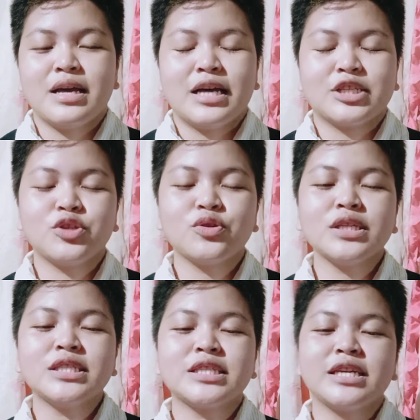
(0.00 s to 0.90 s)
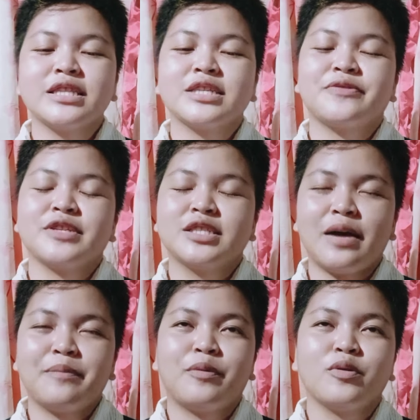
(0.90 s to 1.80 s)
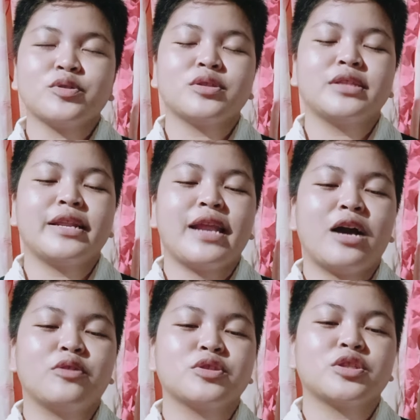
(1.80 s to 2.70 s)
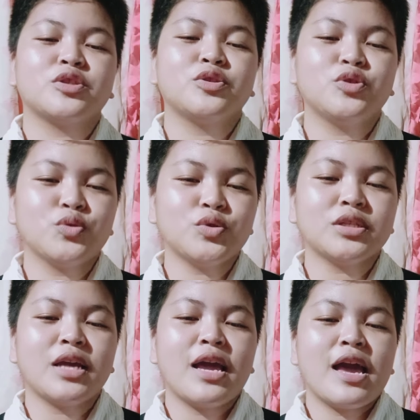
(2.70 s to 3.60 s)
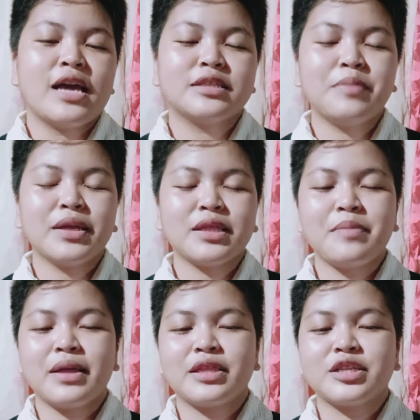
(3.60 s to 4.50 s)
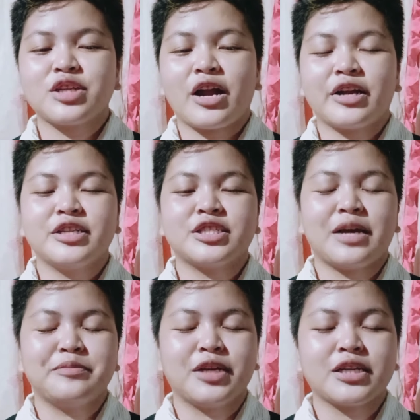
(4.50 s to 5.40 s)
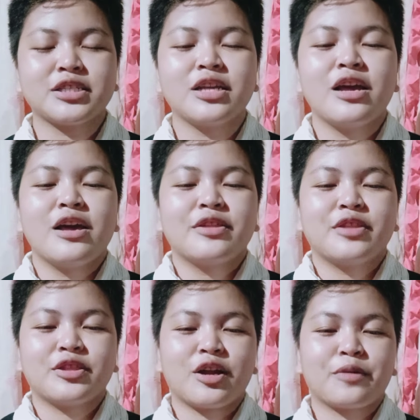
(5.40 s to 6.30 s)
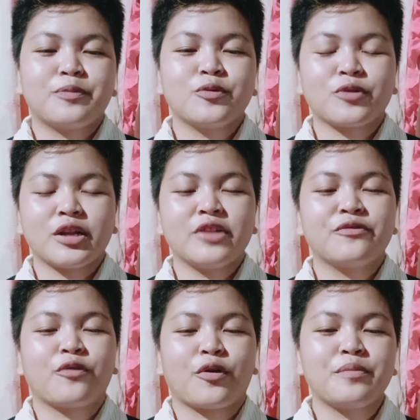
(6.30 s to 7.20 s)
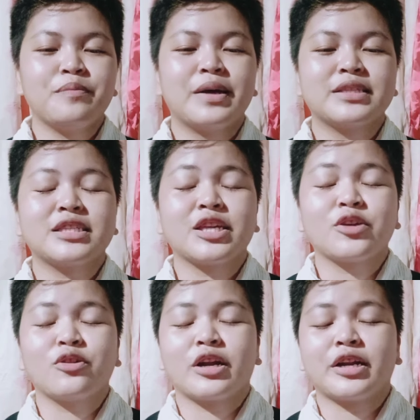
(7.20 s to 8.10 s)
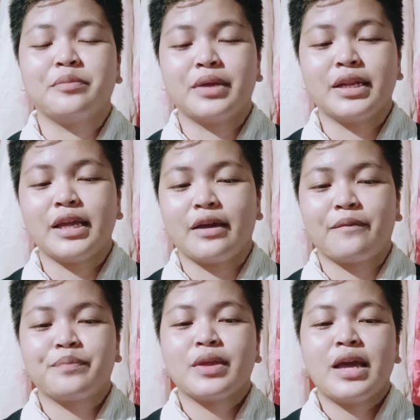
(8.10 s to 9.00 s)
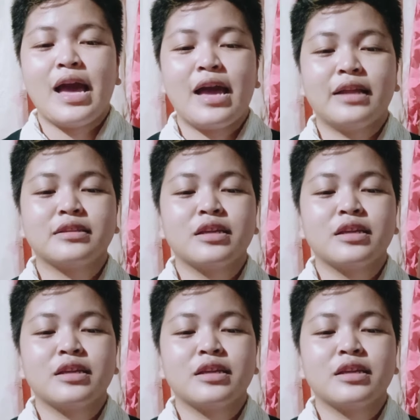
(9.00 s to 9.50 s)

As you can see in the examples, the nouns news and mathematics are the subjects that are plural in form but singular in meaning and